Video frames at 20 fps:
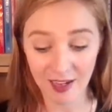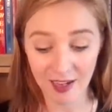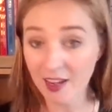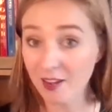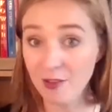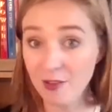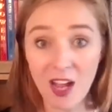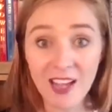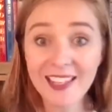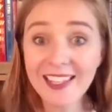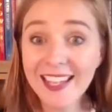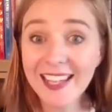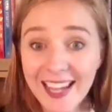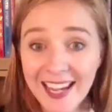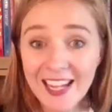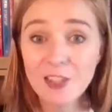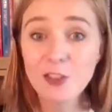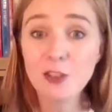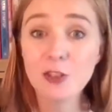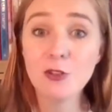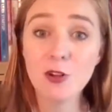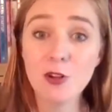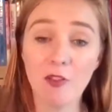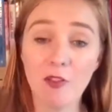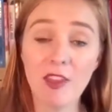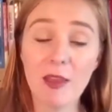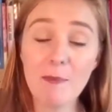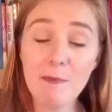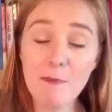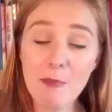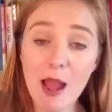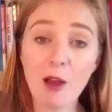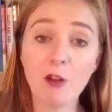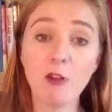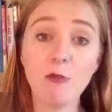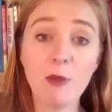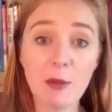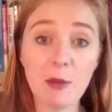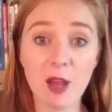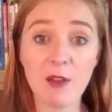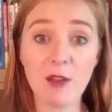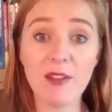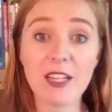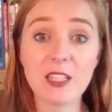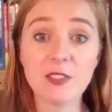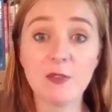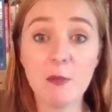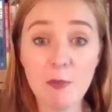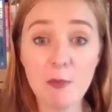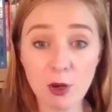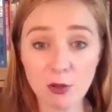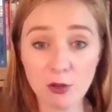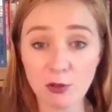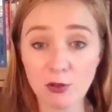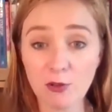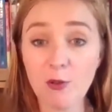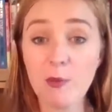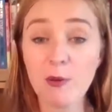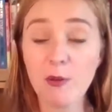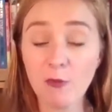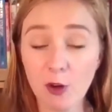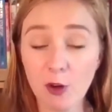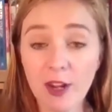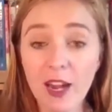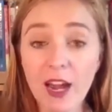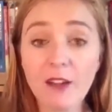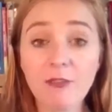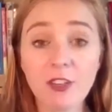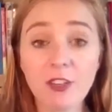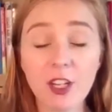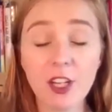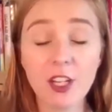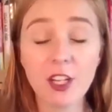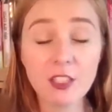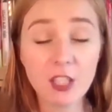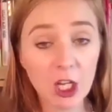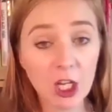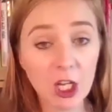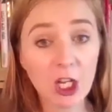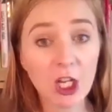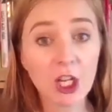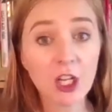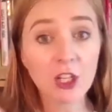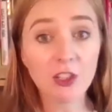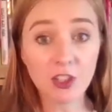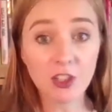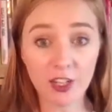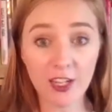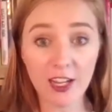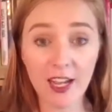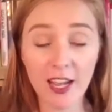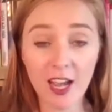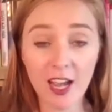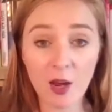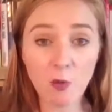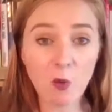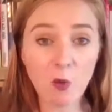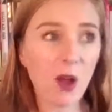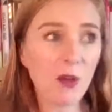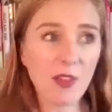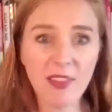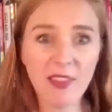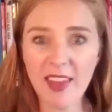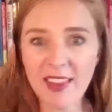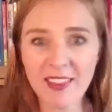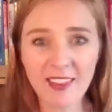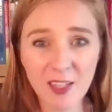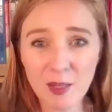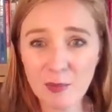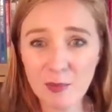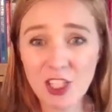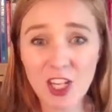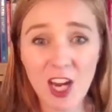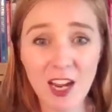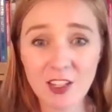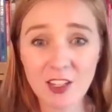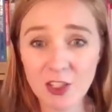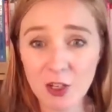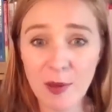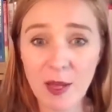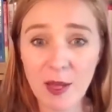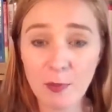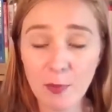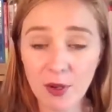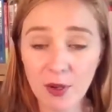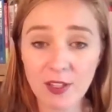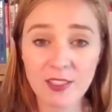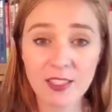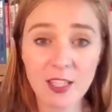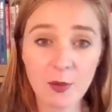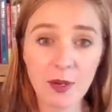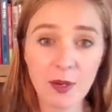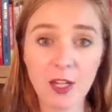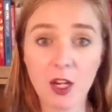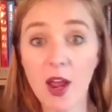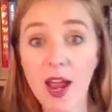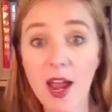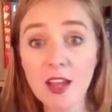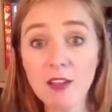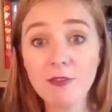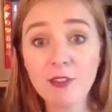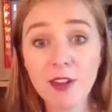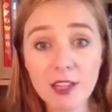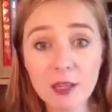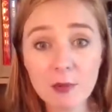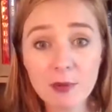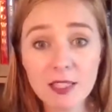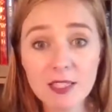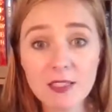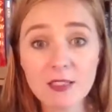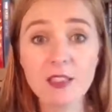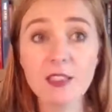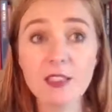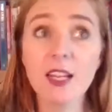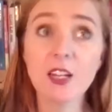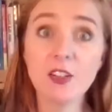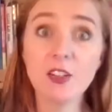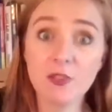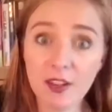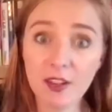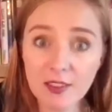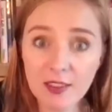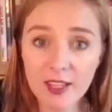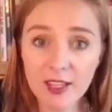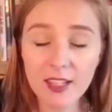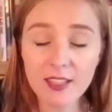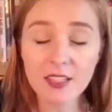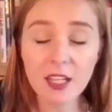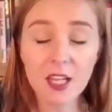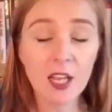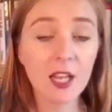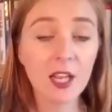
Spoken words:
And I kid you not, the amount of people that I've asked for models for before and afters, done it, and while they're there, they're going to be chatting to you about the products anyway. You know, how you find the business, how you find this.